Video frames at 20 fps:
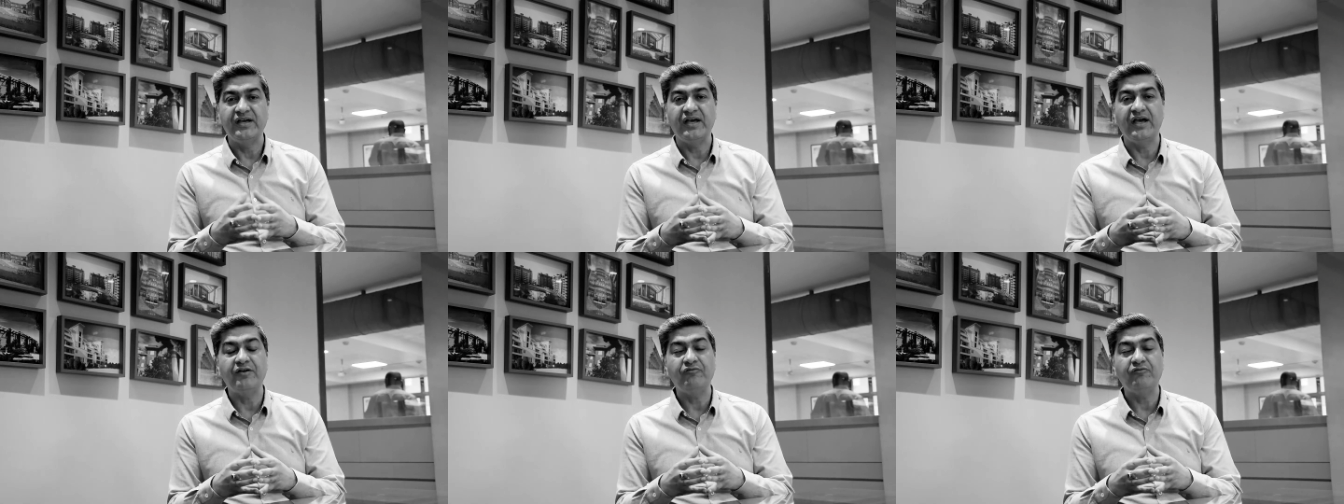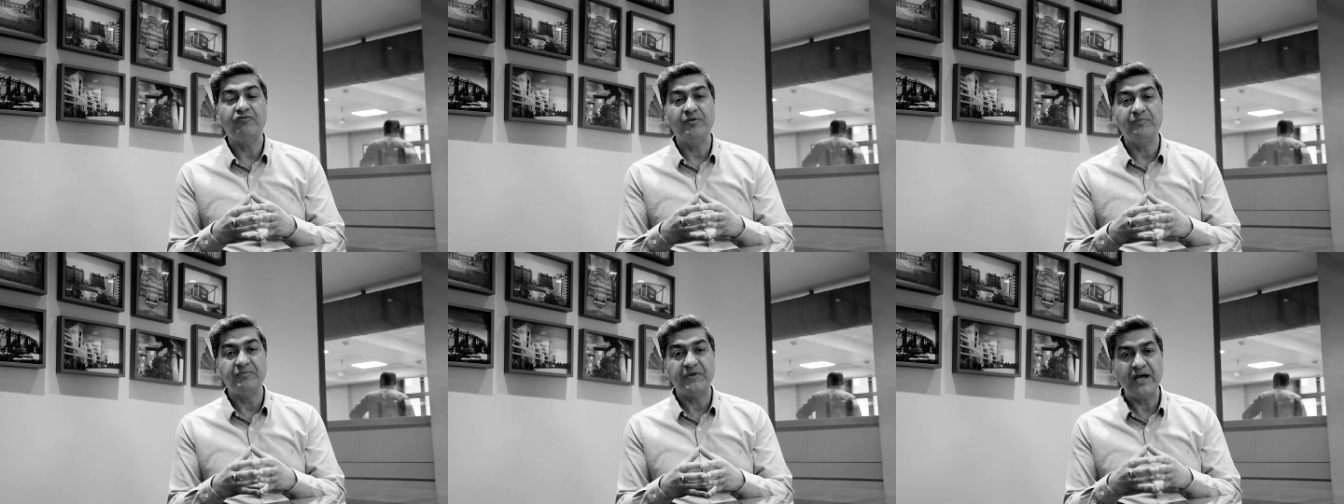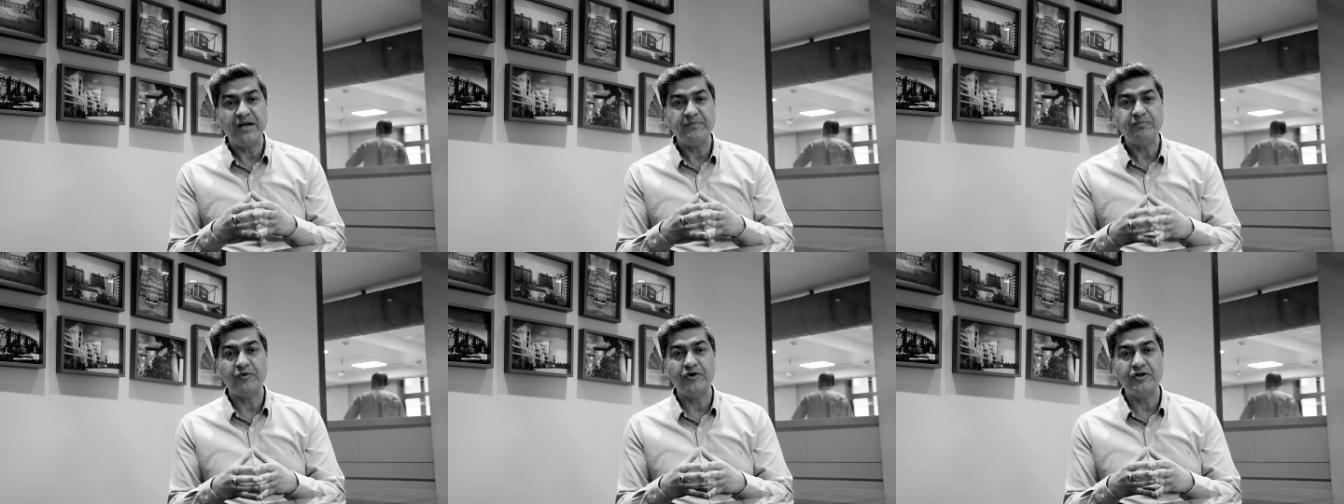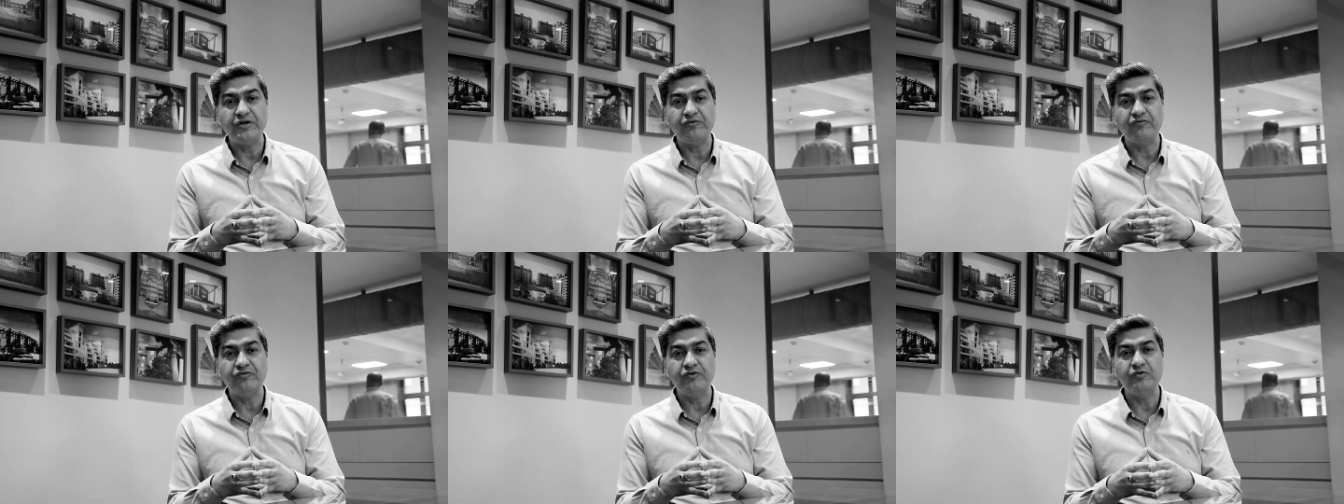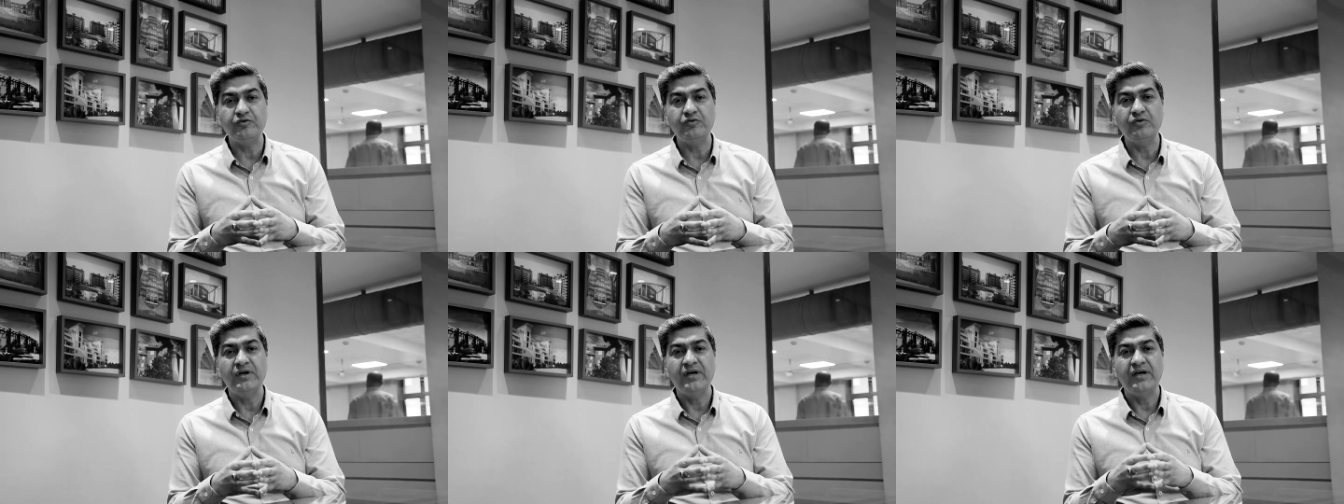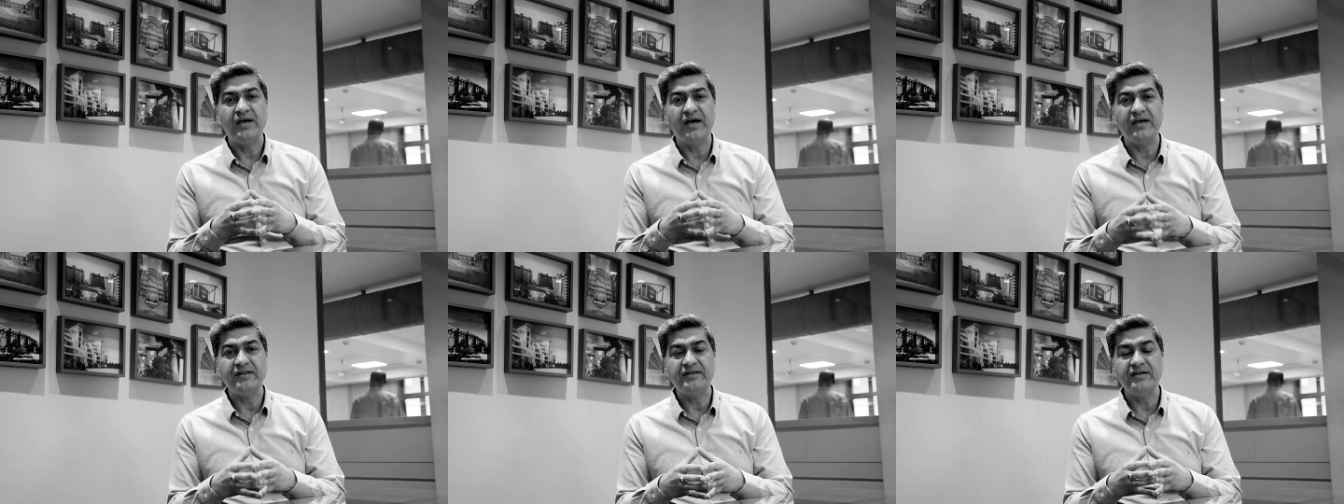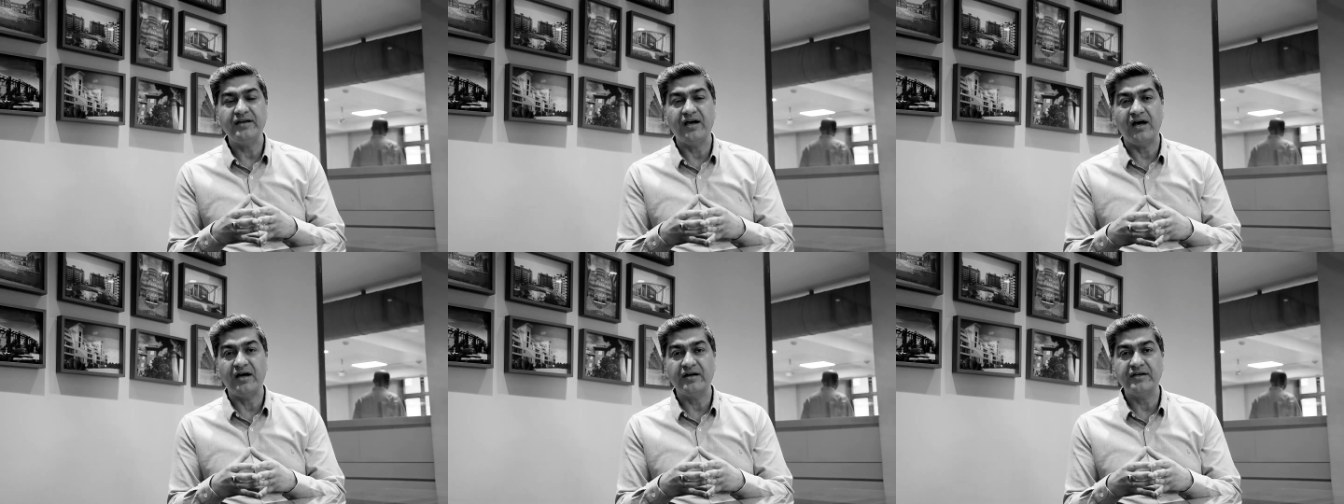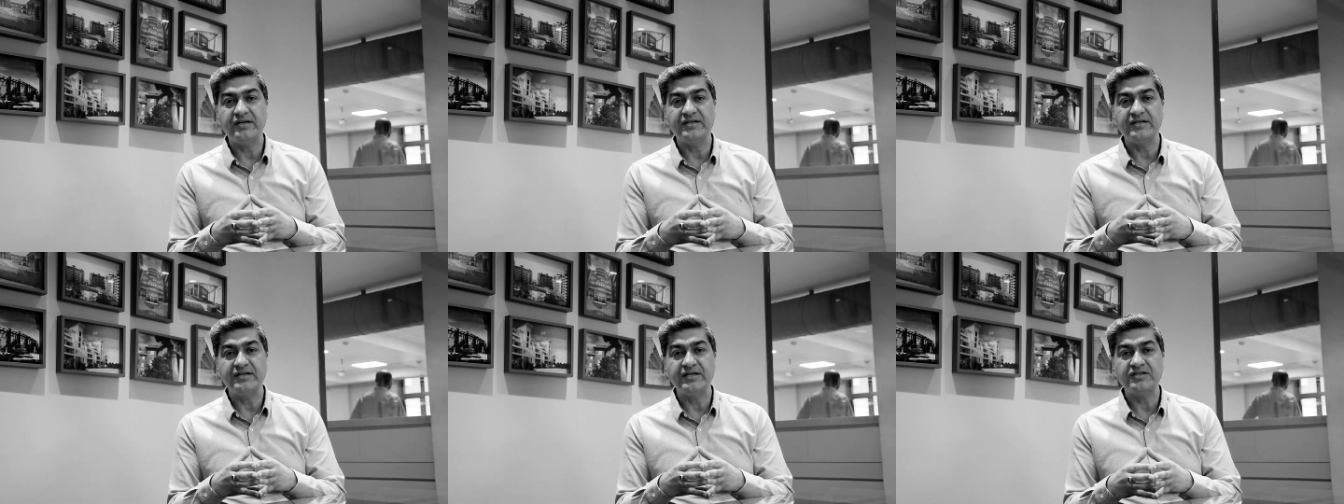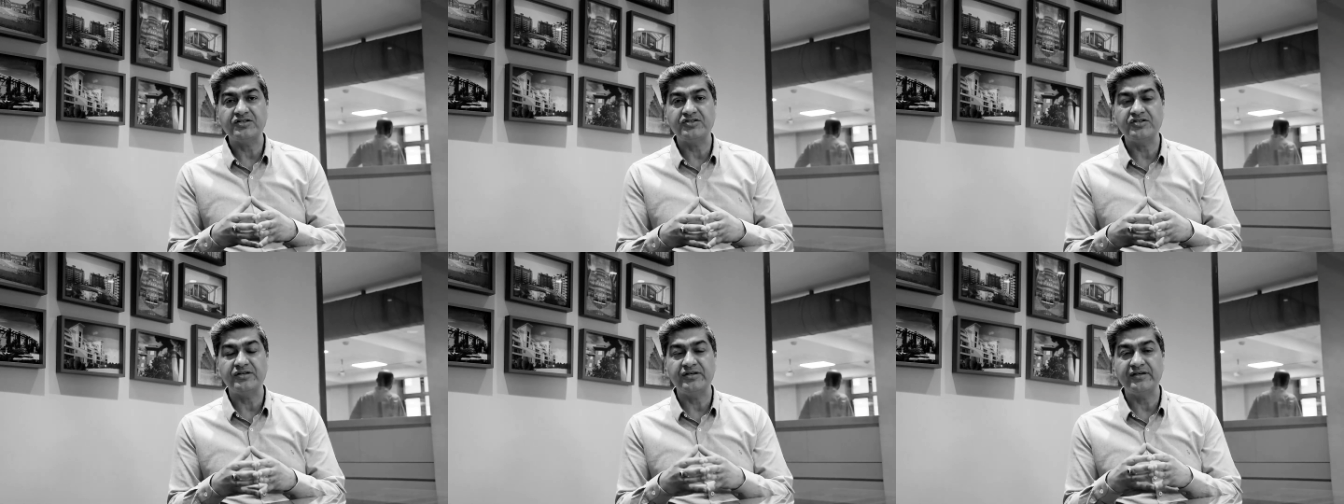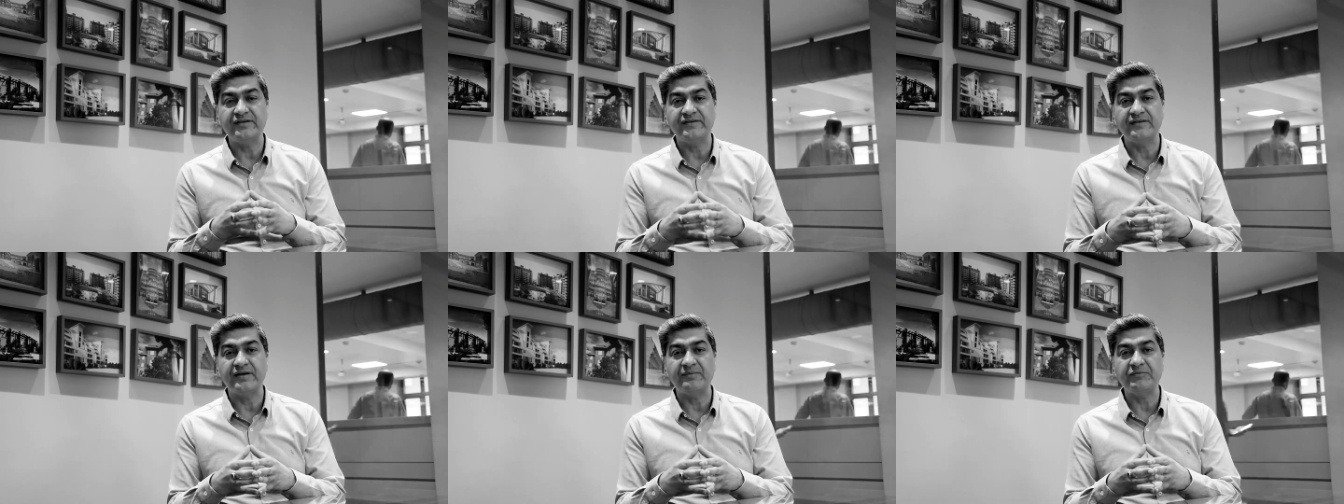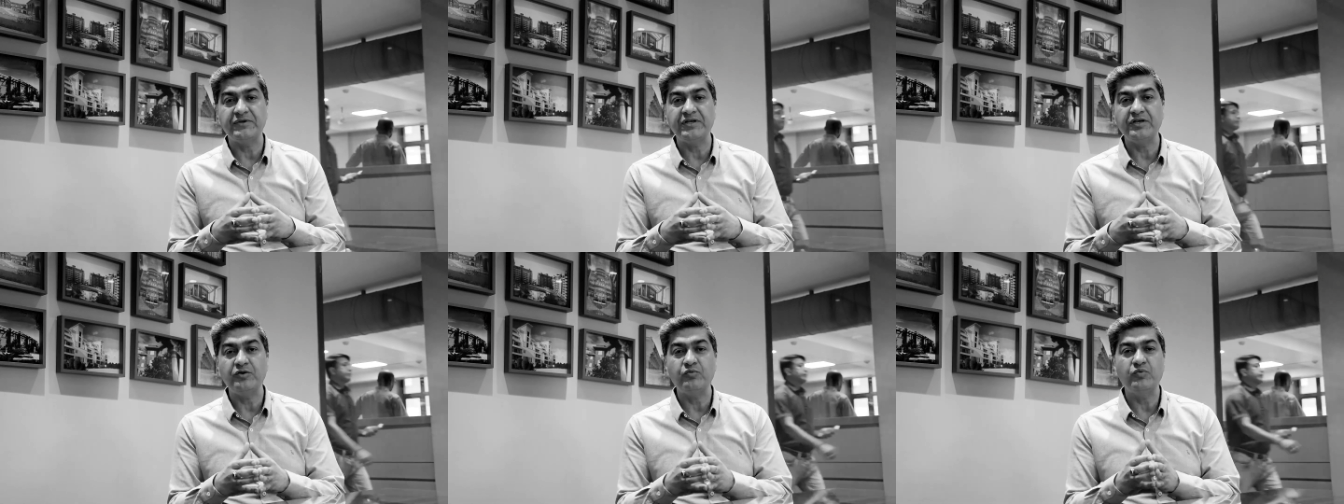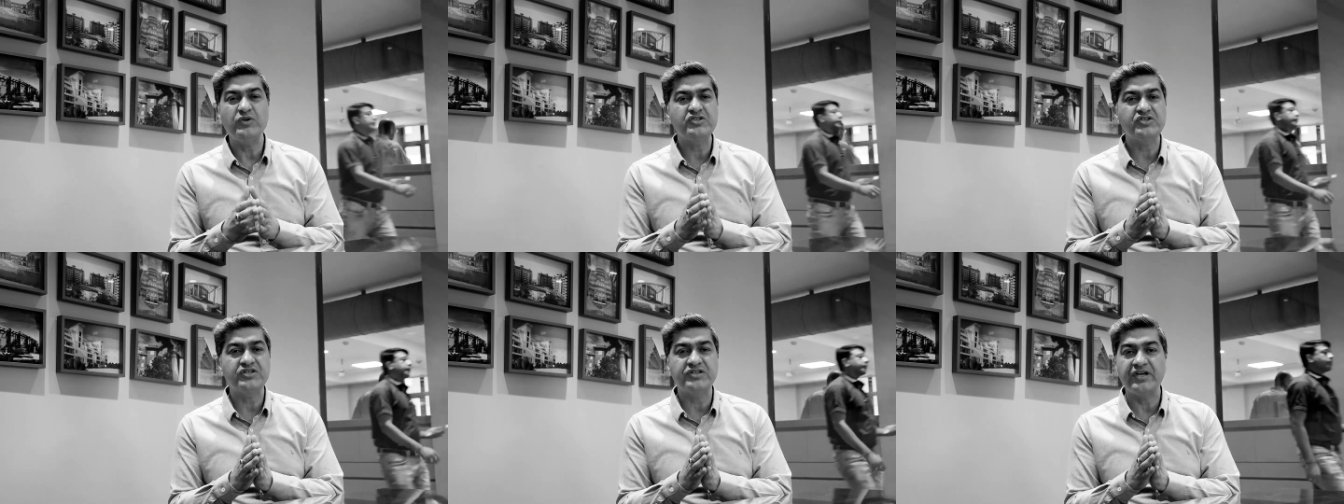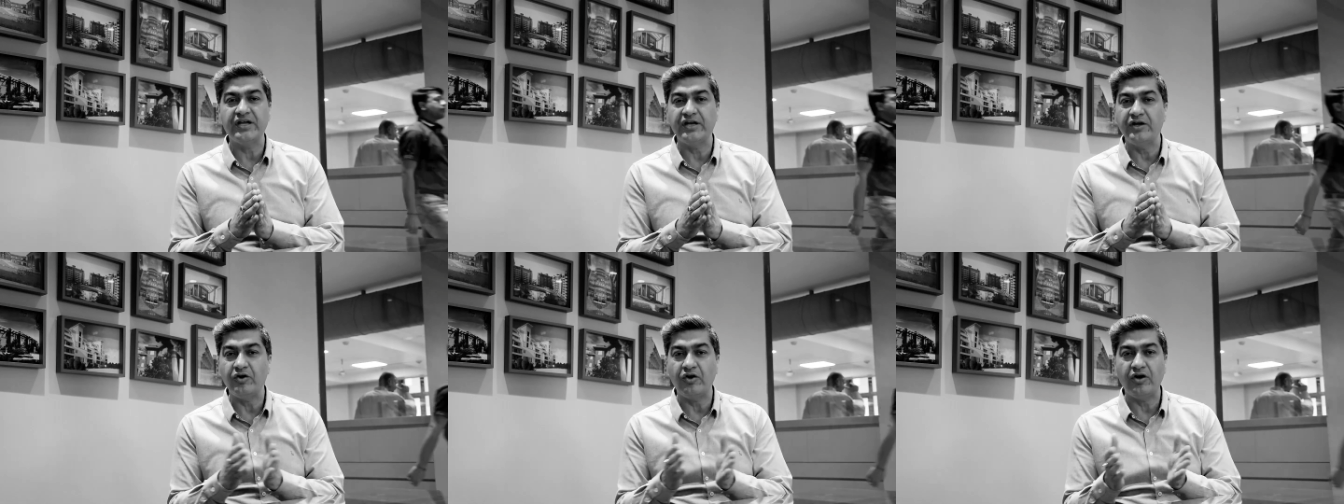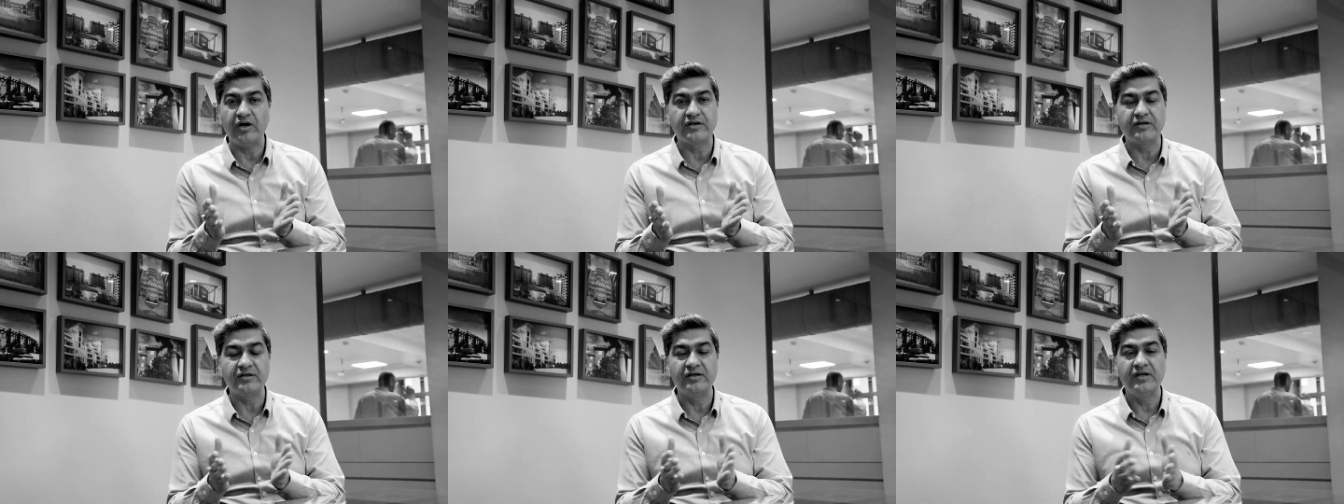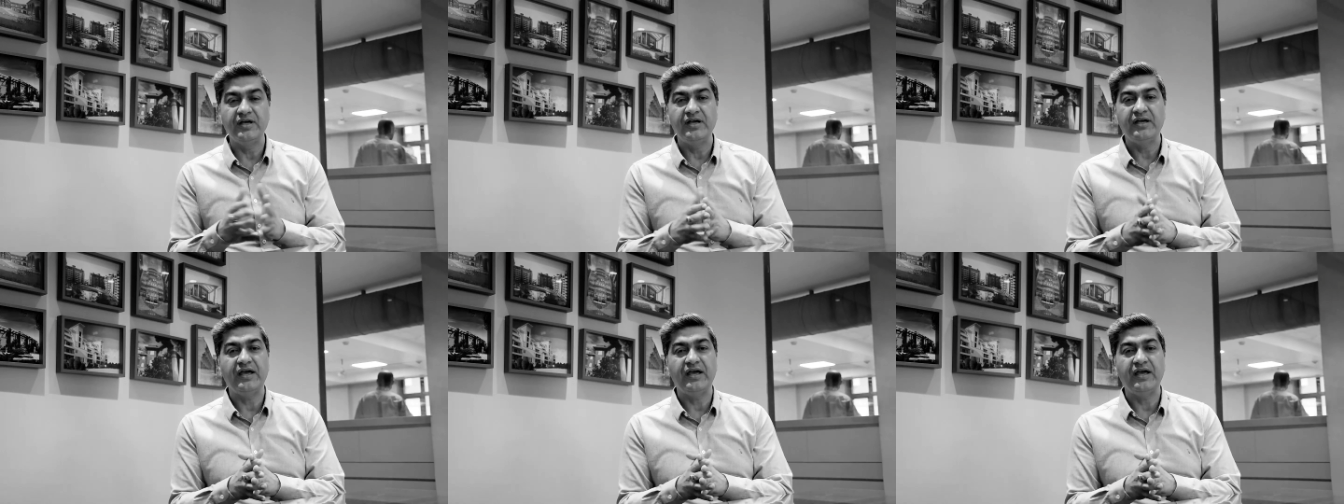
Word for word: And from that point of view, I think architecture is something which cannot